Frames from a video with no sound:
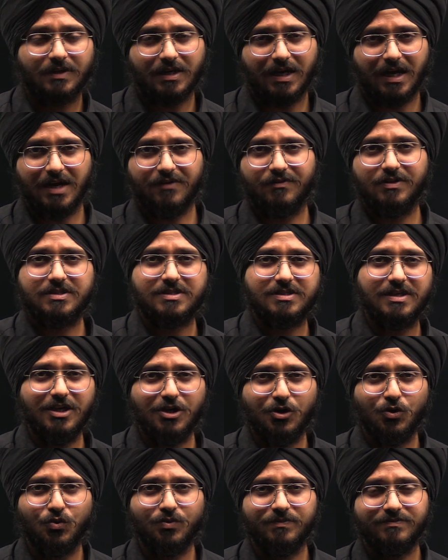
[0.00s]
I will see
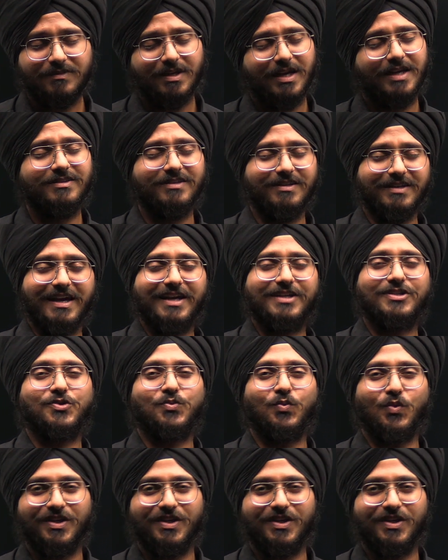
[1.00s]
you in the next